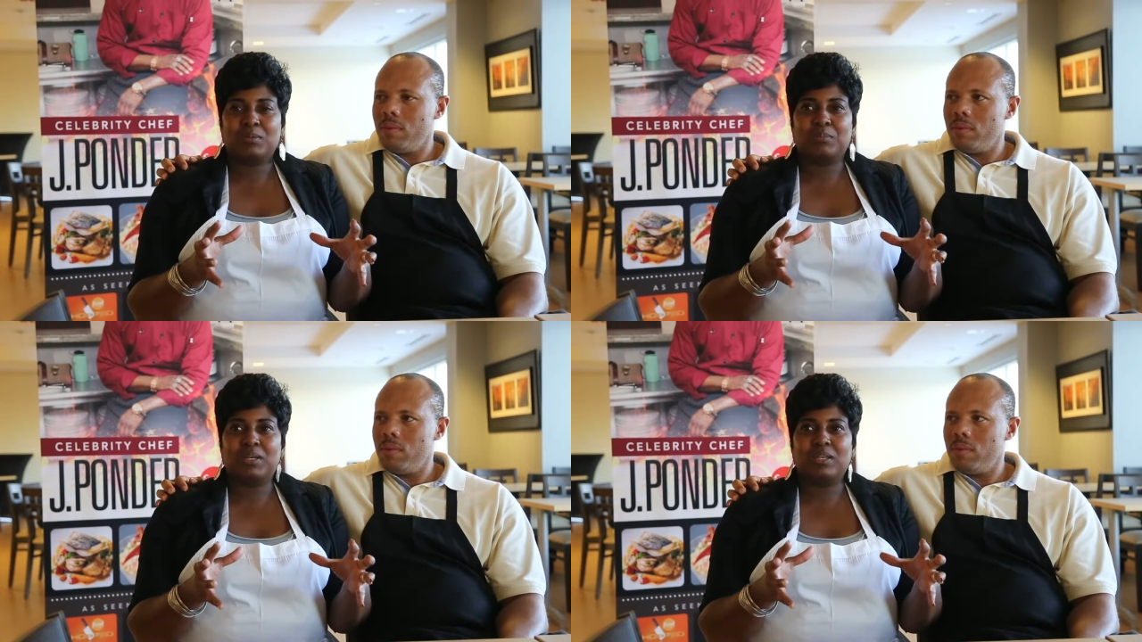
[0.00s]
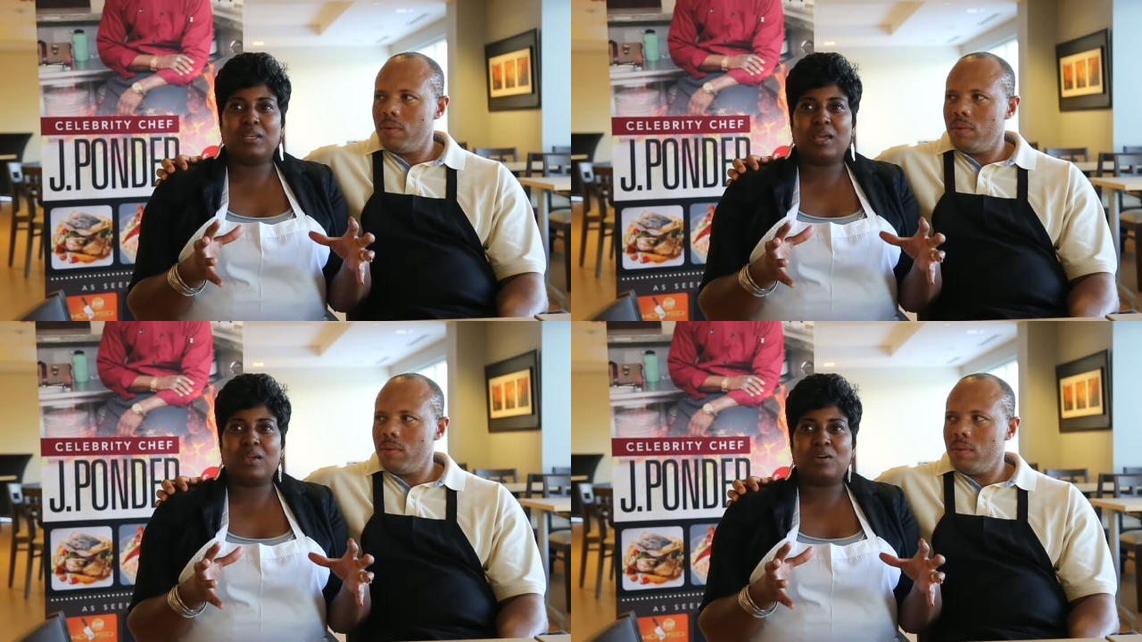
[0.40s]
Speaker 1: But
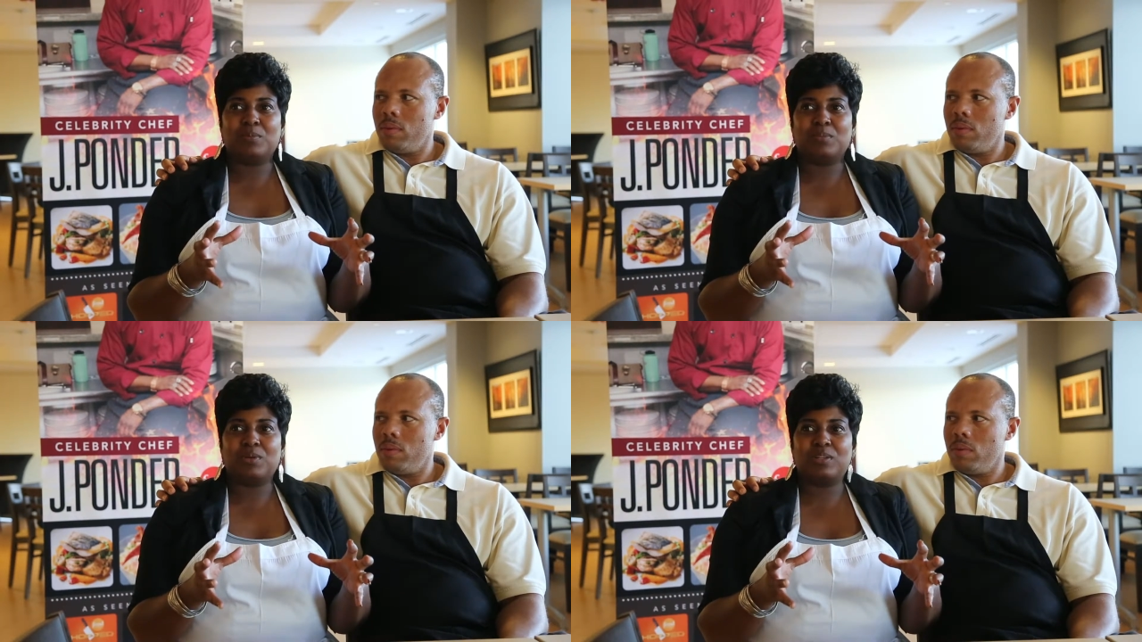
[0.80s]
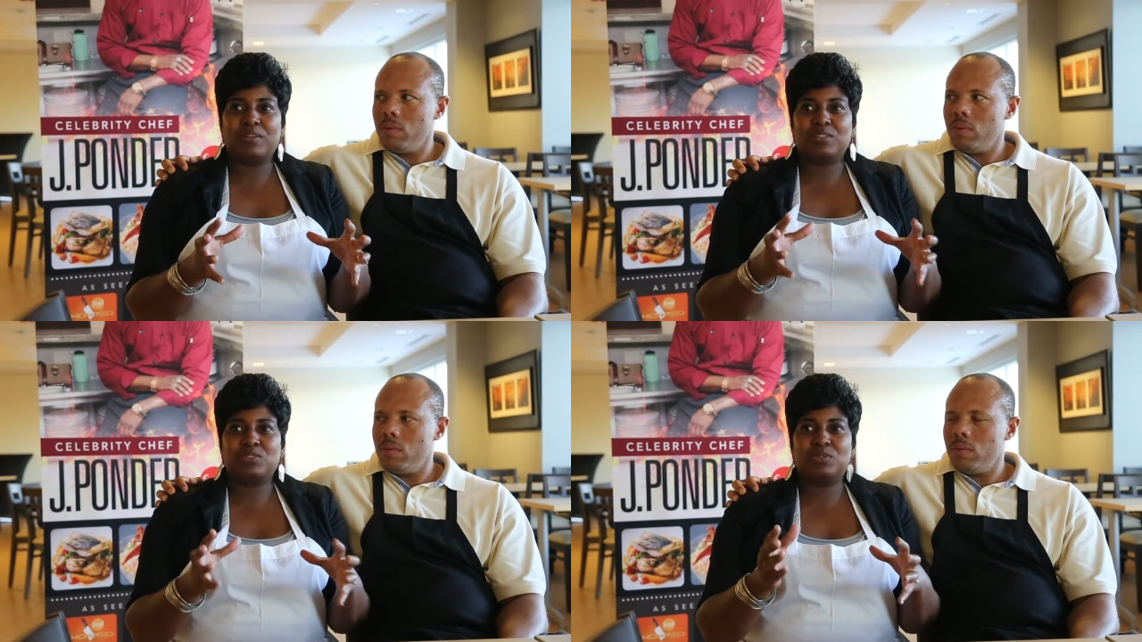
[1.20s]
now I'm learning
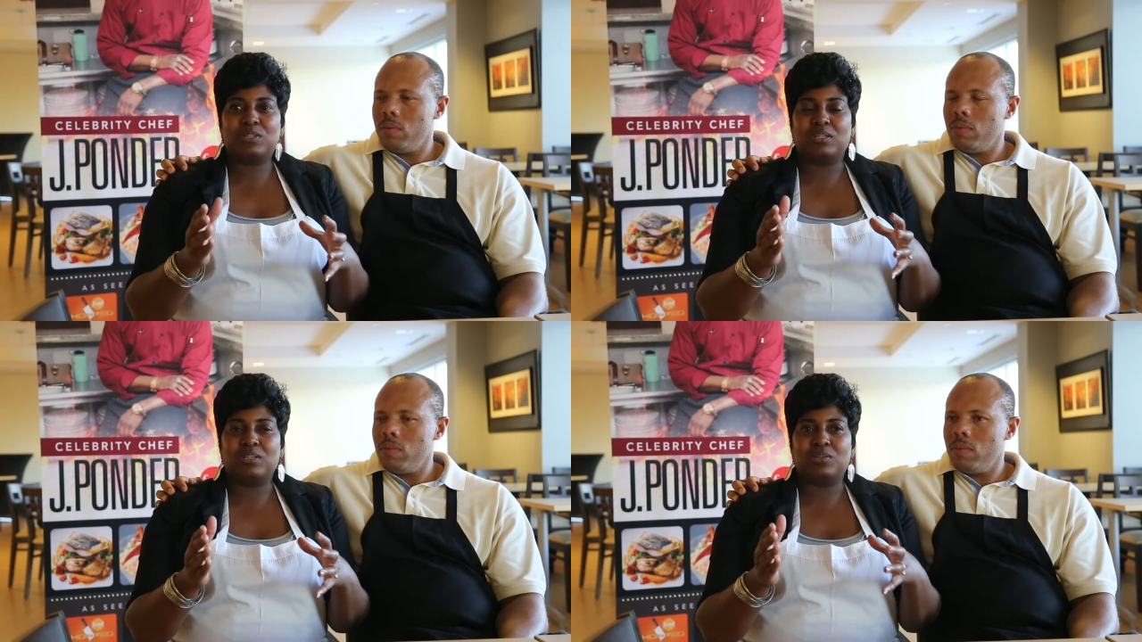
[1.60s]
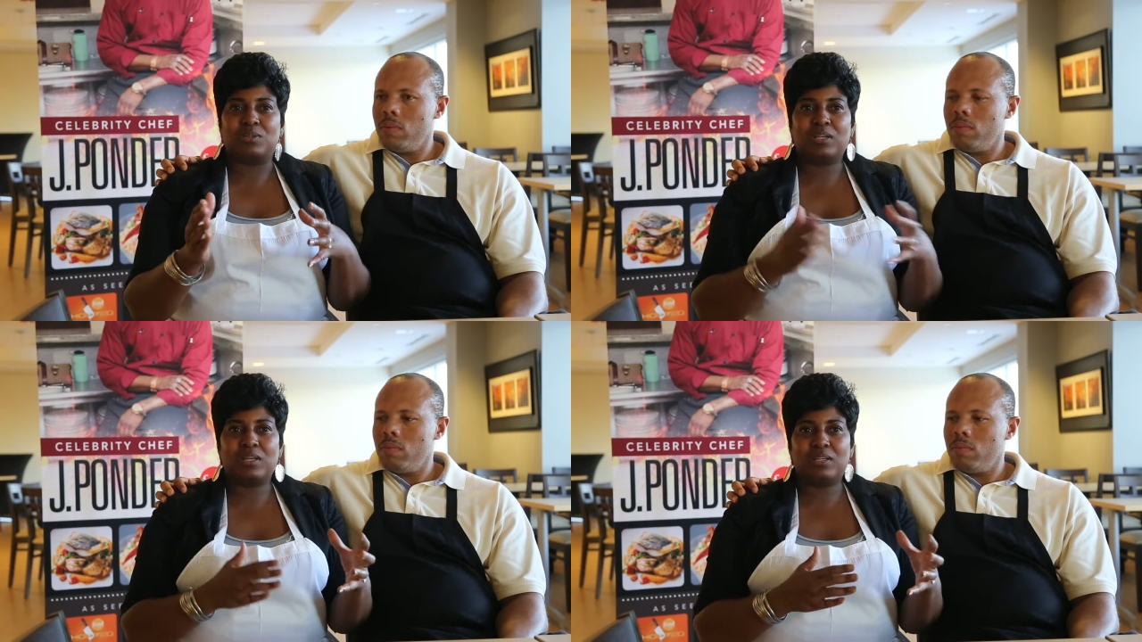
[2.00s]
that you can, you know,
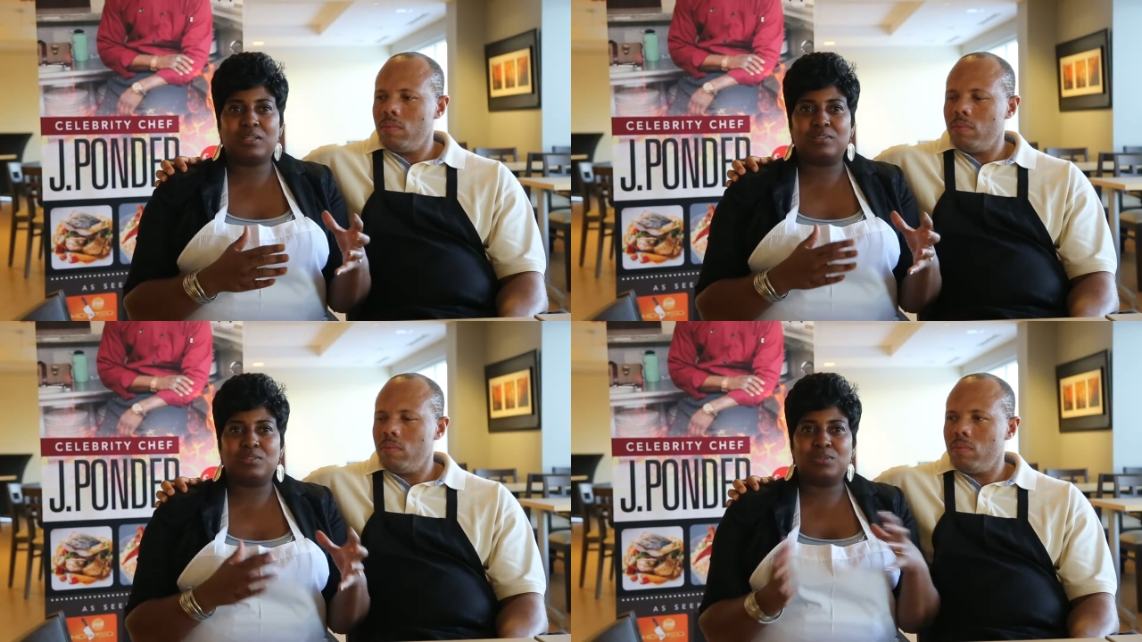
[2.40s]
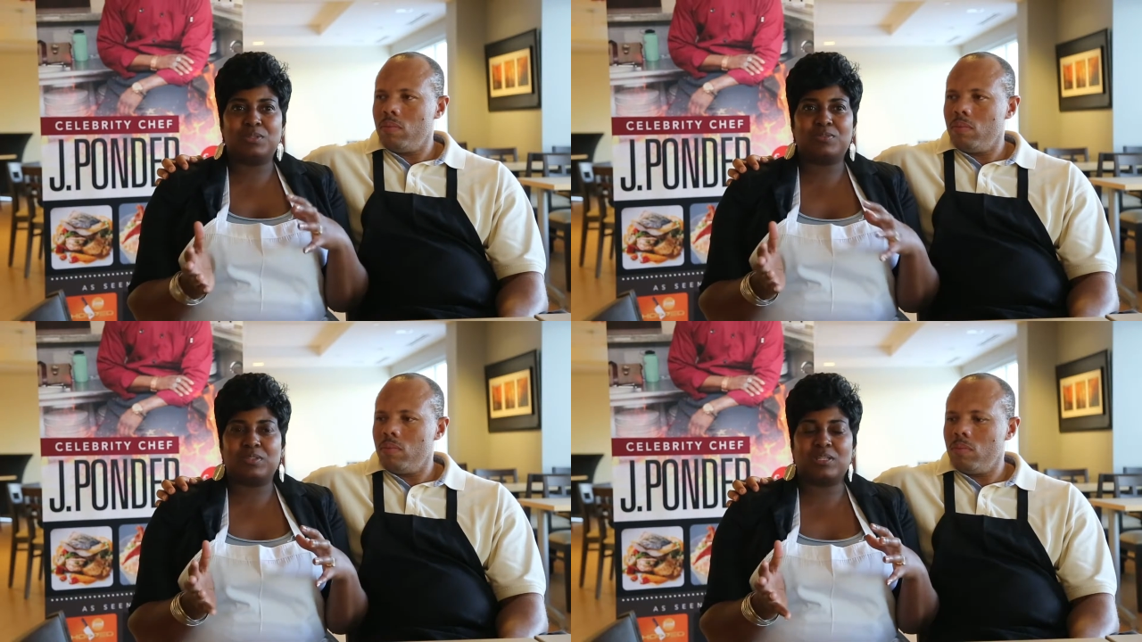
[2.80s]
cut it and do
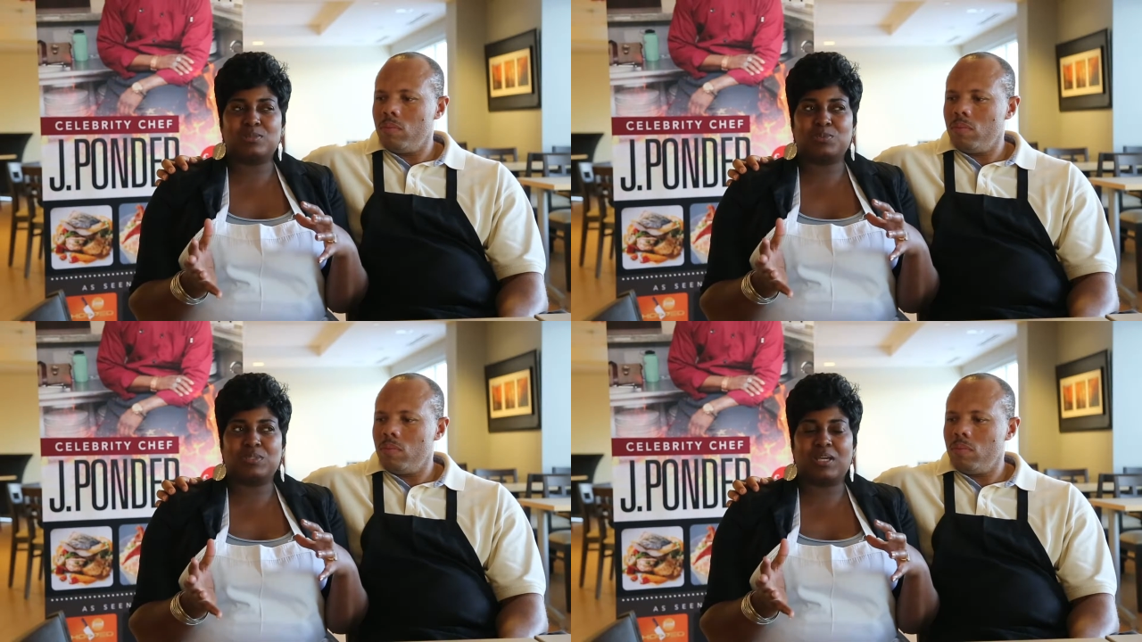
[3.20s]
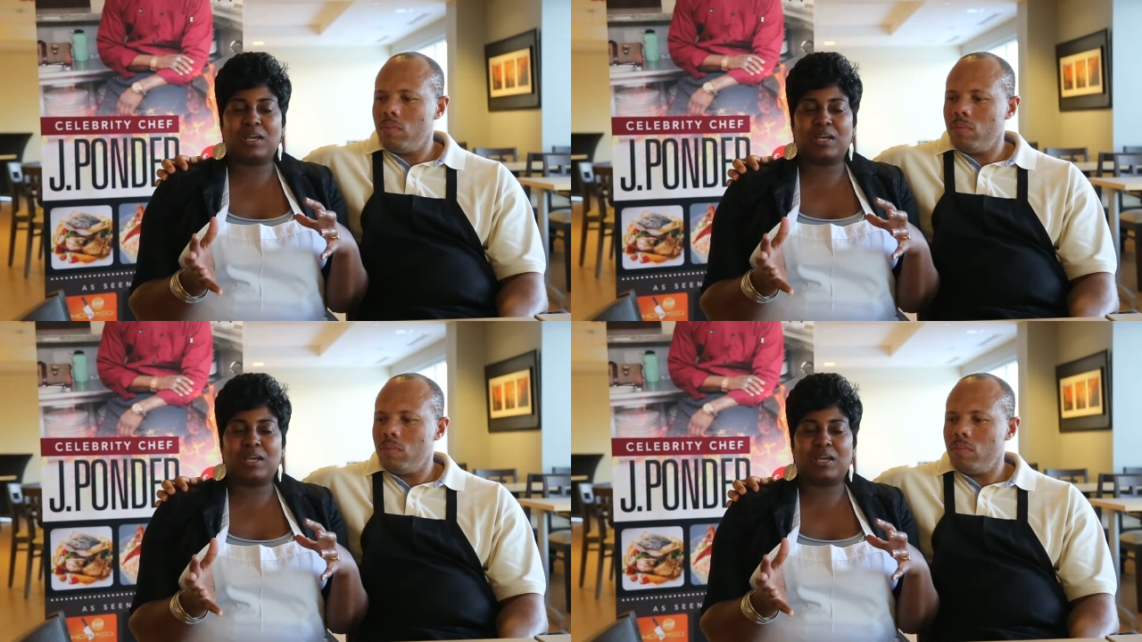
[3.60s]
different things with it.